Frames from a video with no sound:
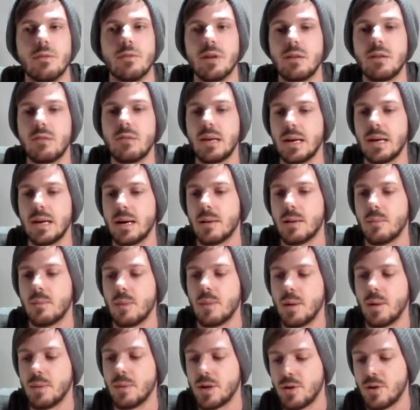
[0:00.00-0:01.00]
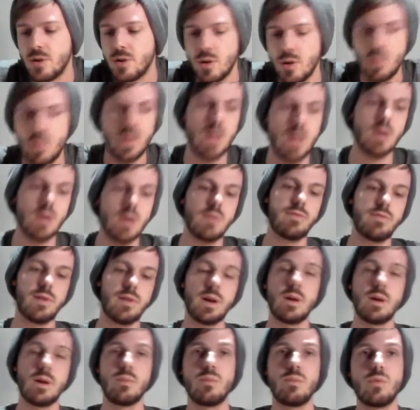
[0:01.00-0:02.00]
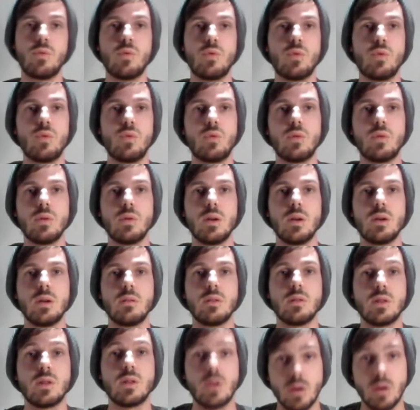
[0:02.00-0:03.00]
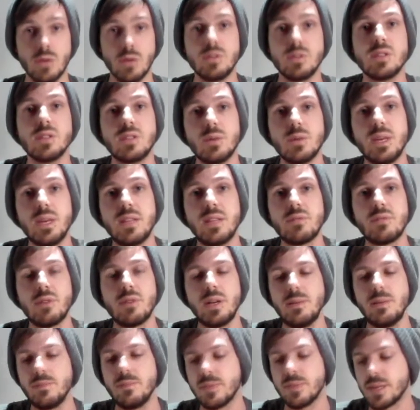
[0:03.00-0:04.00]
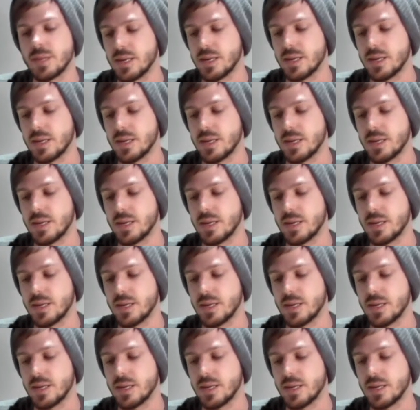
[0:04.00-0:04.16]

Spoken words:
I really, really am. I mean, I know we're going to find out more closer to E3,